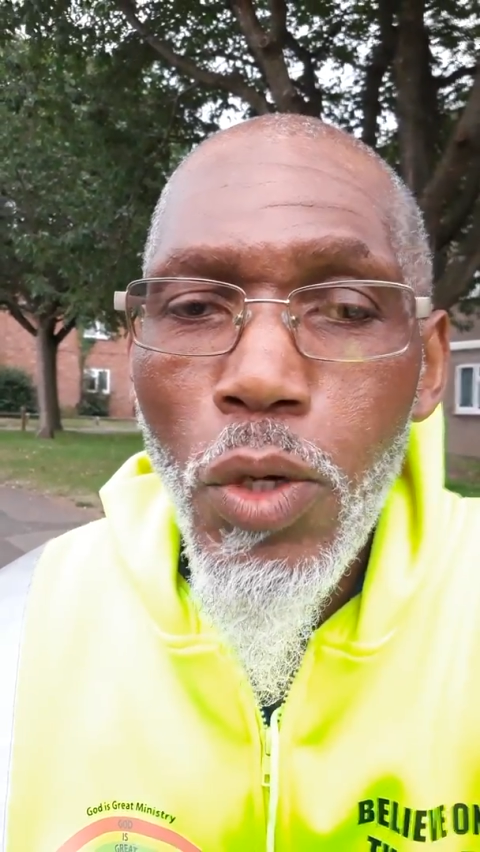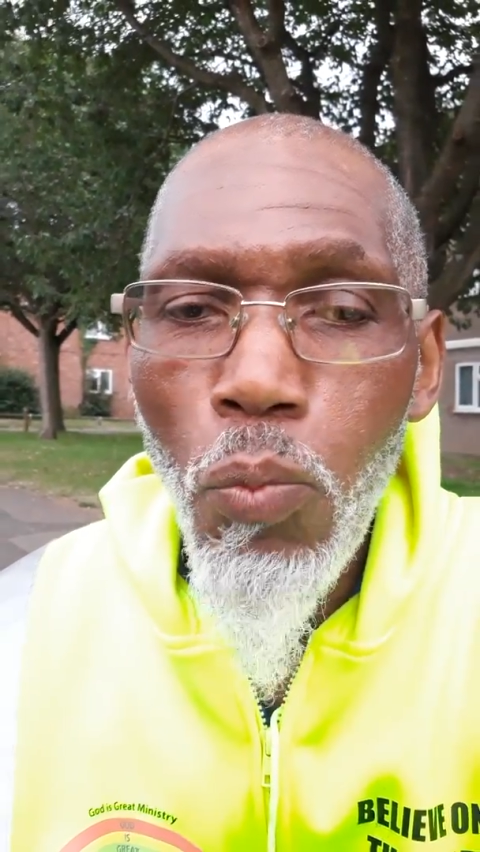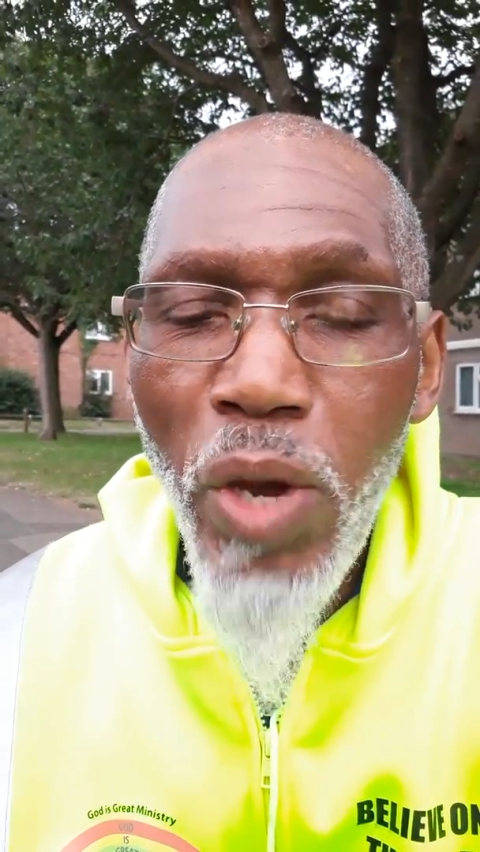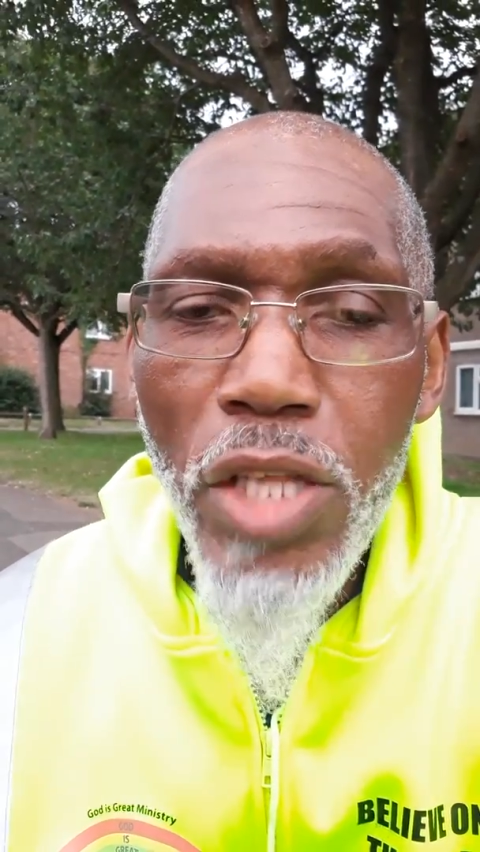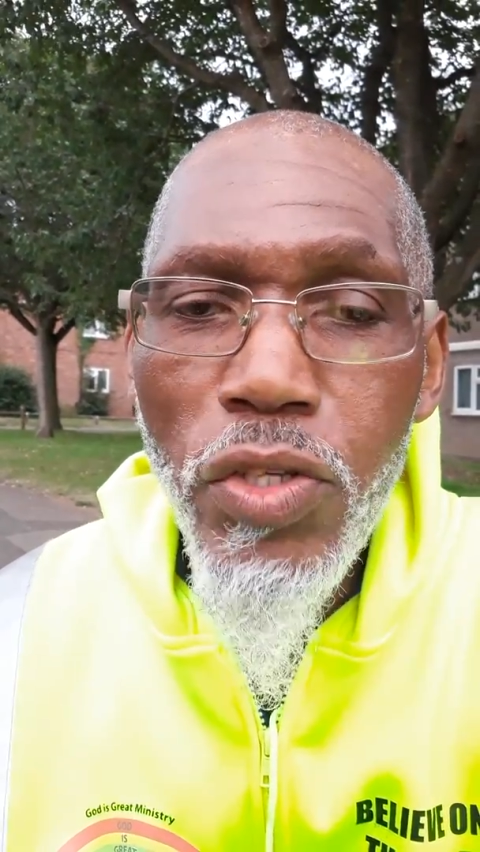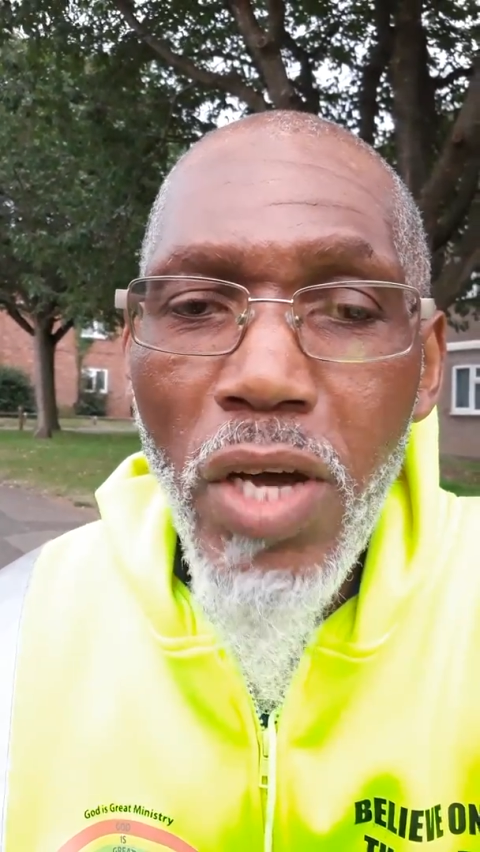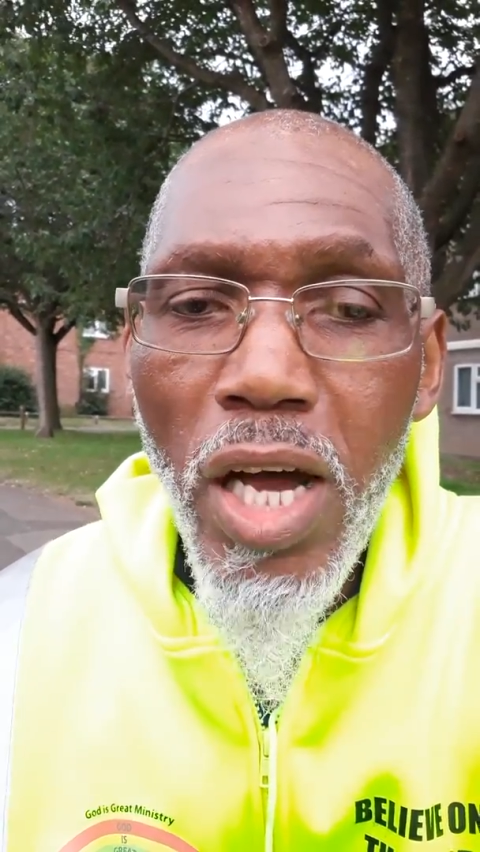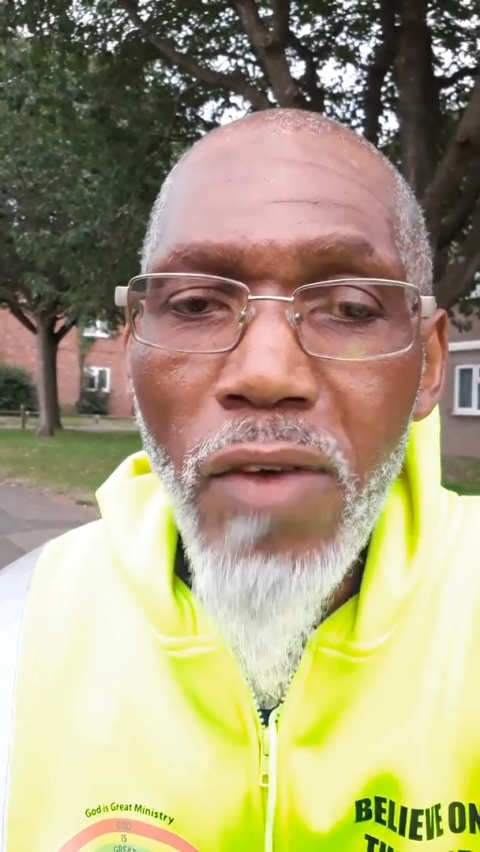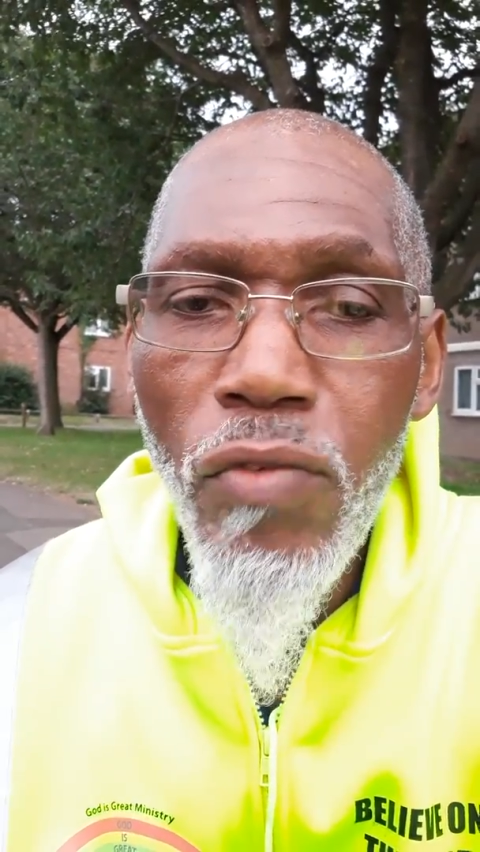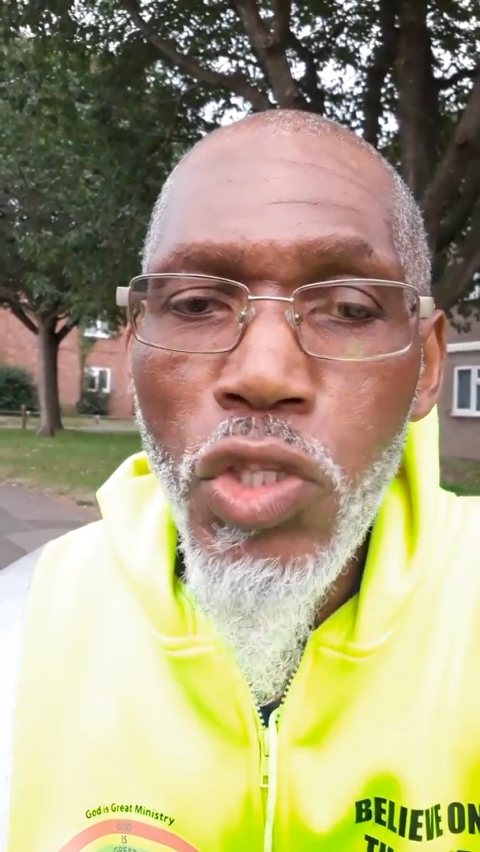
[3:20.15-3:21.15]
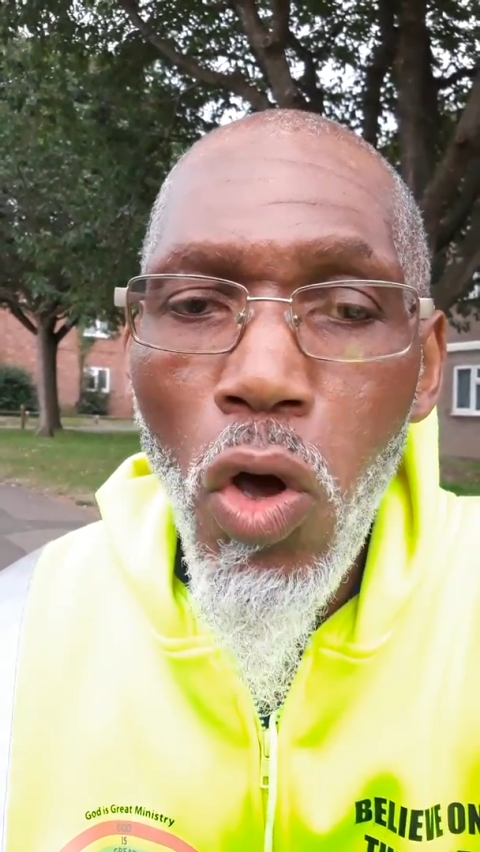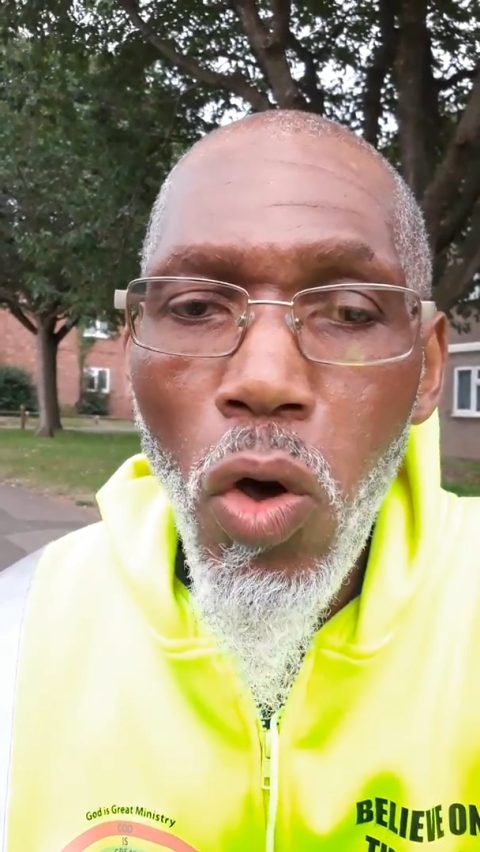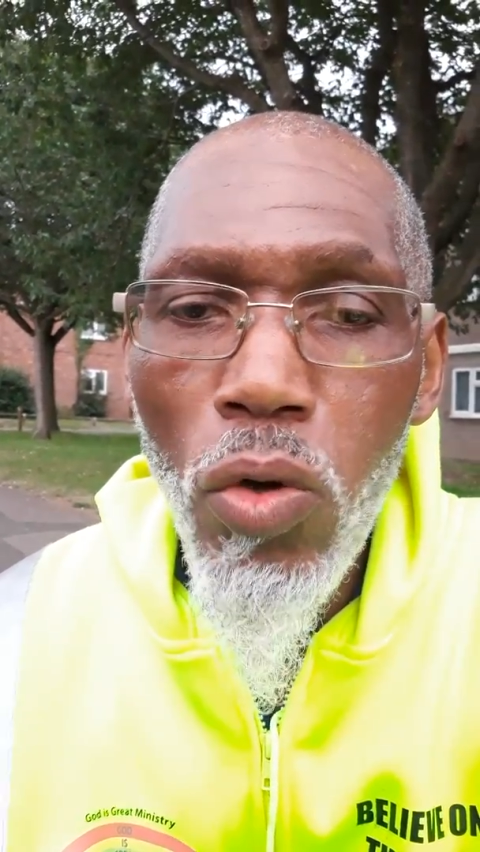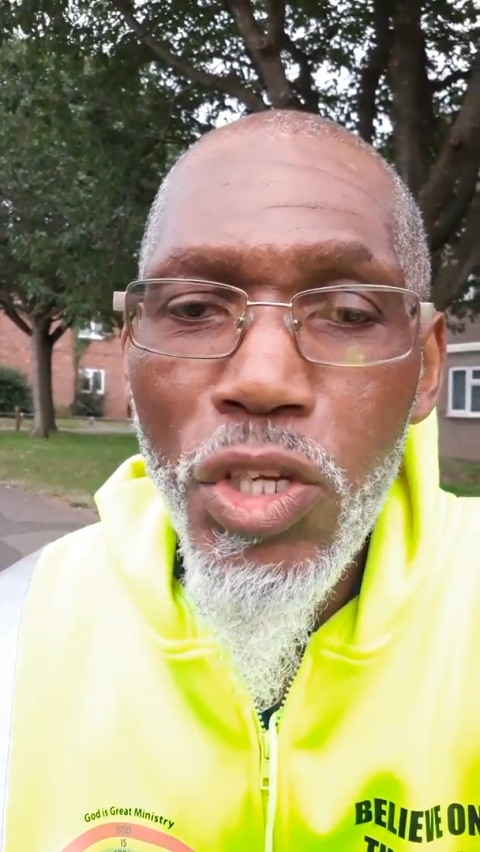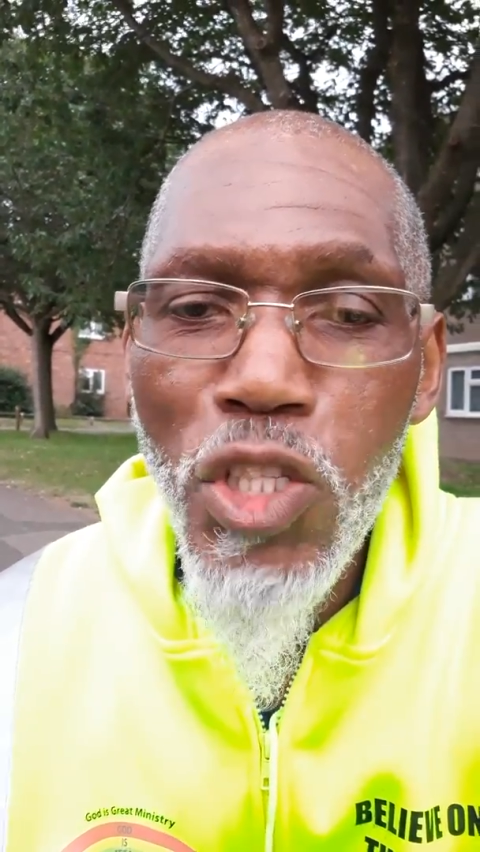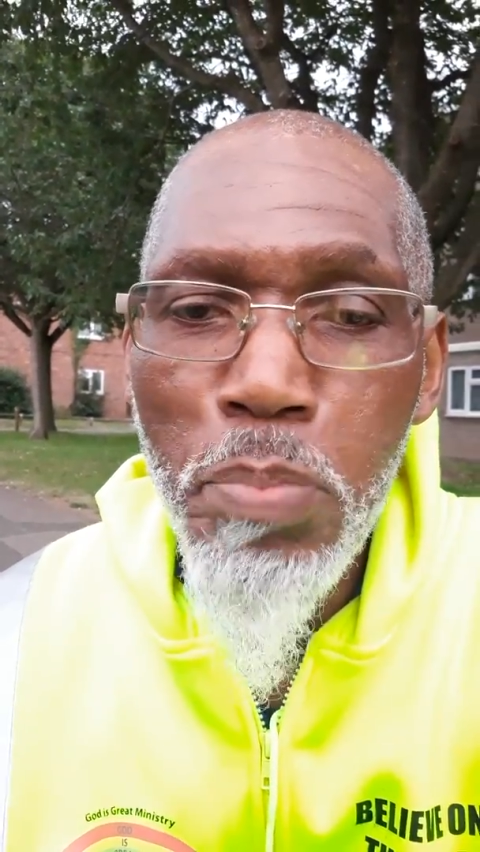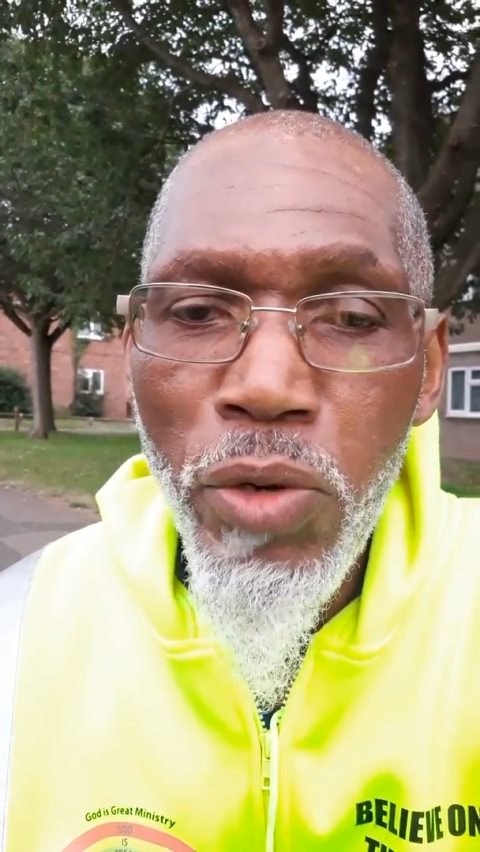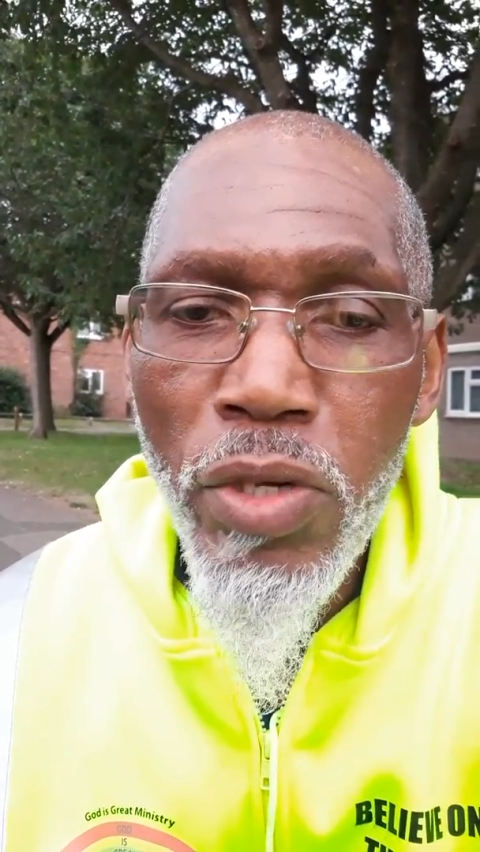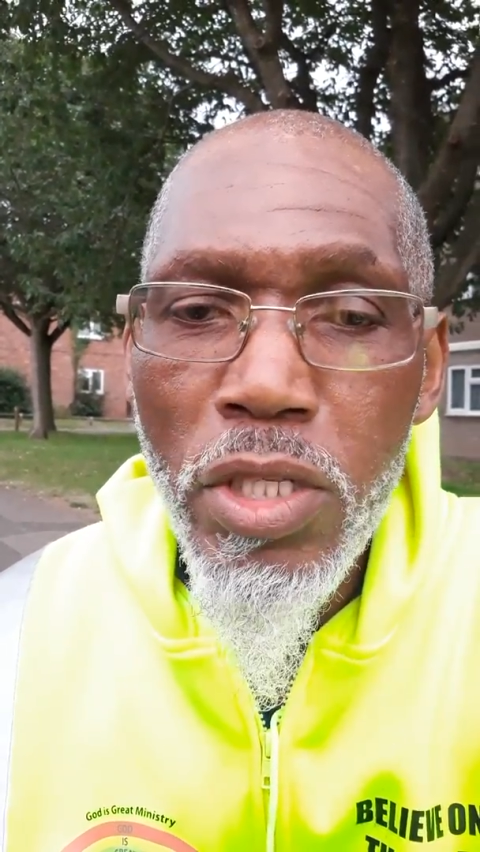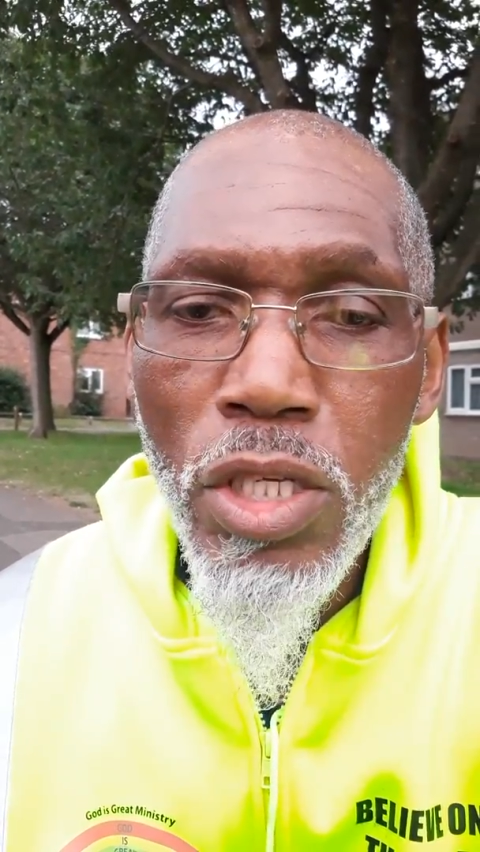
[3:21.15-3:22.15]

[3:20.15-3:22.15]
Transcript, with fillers: when you have the Holy Spirit,